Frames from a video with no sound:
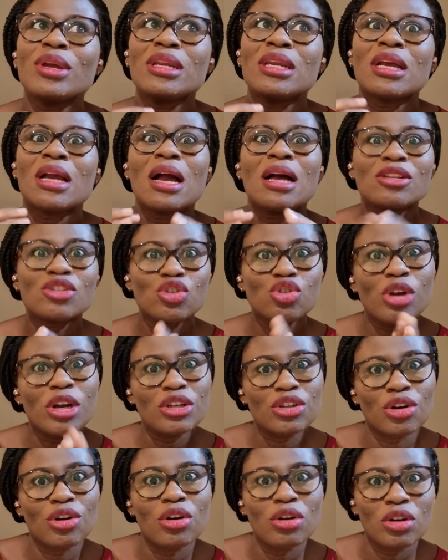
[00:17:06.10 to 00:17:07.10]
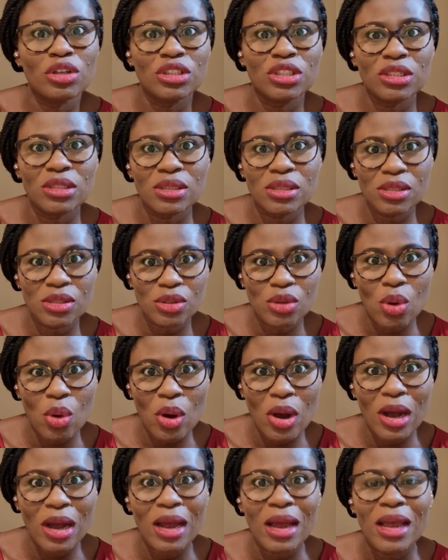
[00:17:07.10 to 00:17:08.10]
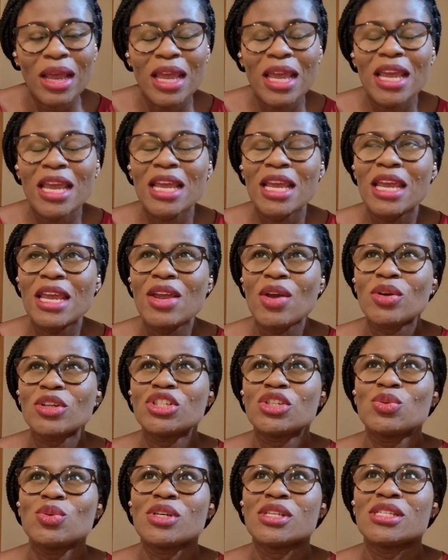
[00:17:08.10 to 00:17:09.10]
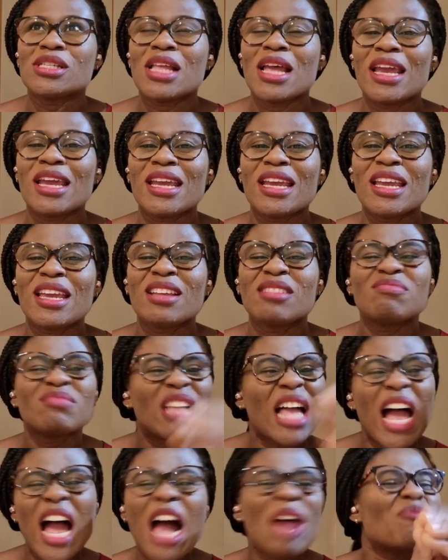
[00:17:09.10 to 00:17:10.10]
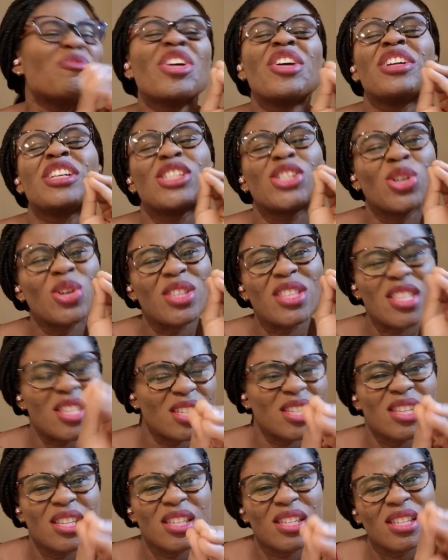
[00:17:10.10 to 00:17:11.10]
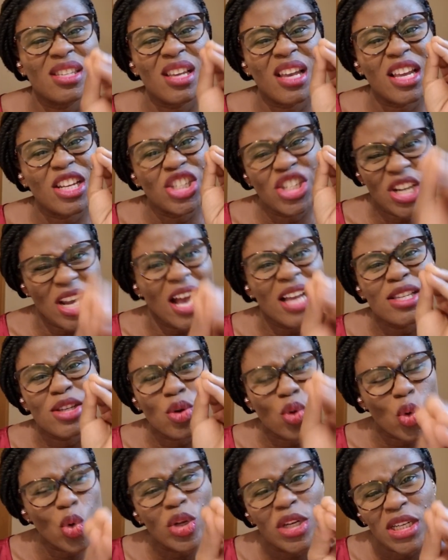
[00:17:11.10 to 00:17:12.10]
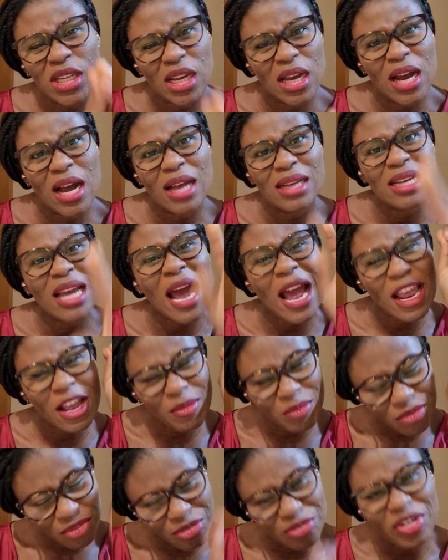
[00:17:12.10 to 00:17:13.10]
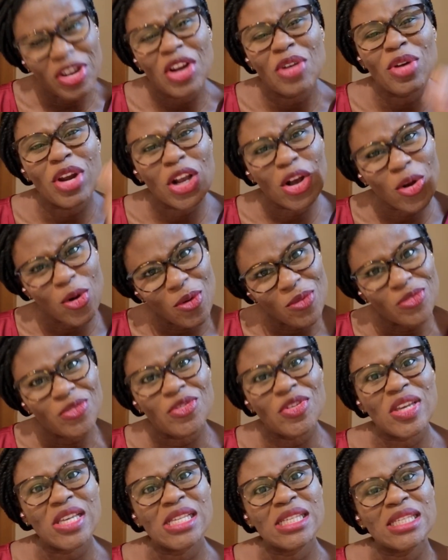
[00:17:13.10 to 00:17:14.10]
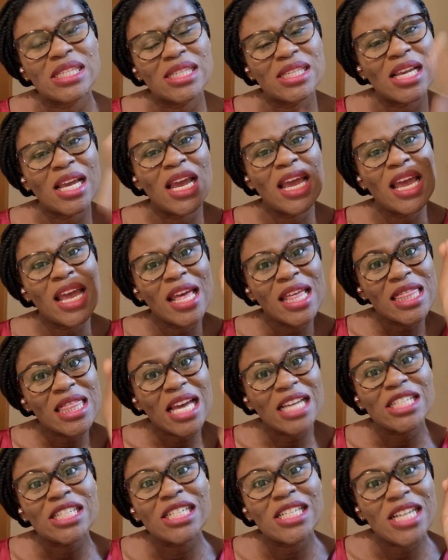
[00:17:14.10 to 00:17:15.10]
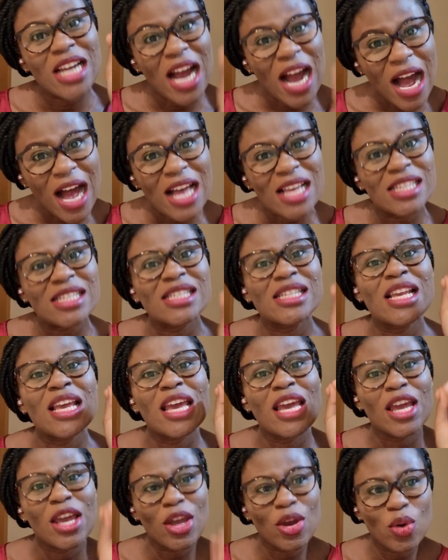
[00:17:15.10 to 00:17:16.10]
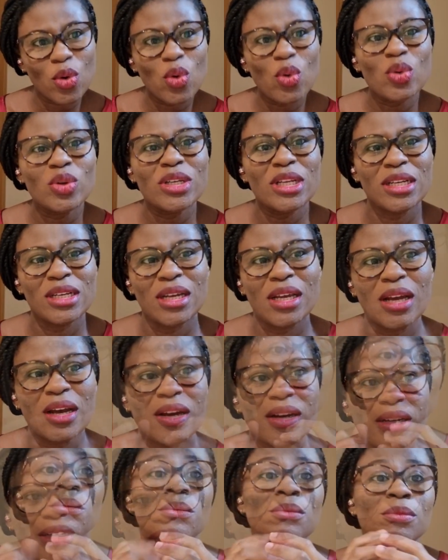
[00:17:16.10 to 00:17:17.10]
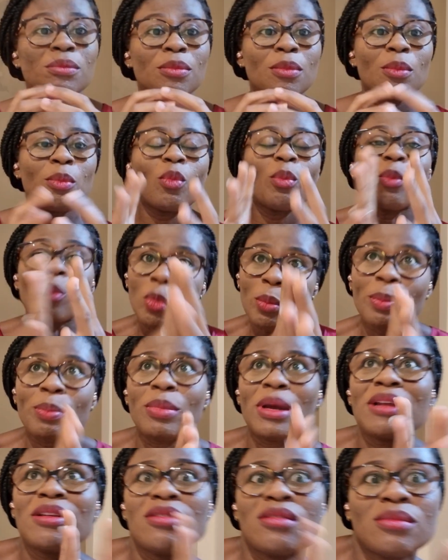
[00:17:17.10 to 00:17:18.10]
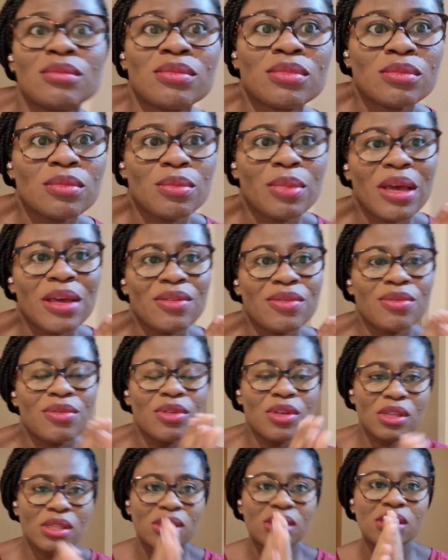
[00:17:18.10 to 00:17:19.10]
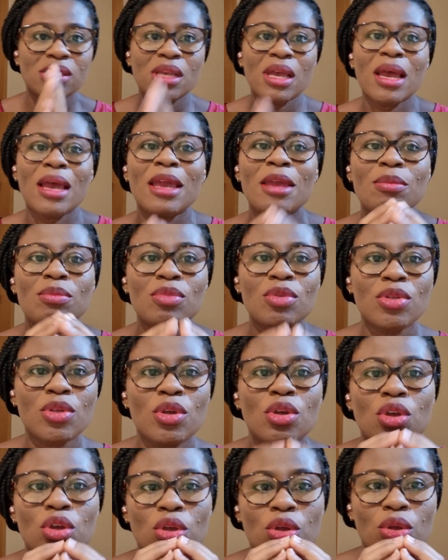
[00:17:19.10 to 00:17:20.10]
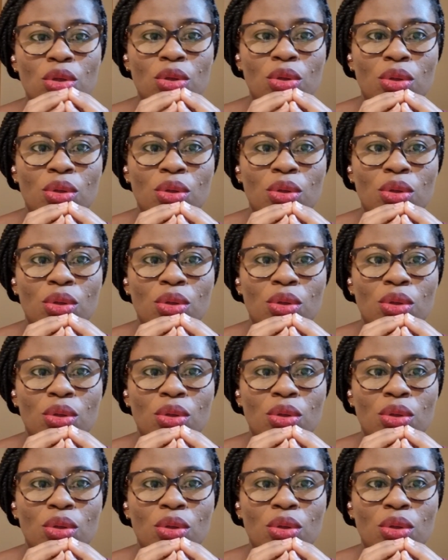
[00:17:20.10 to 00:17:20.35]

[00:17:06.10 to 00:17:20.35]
gastroenterologist saw her, she was like, I'm very sure she has a hole in the heart. I am very convinced that she has a hole in the heart. By the time the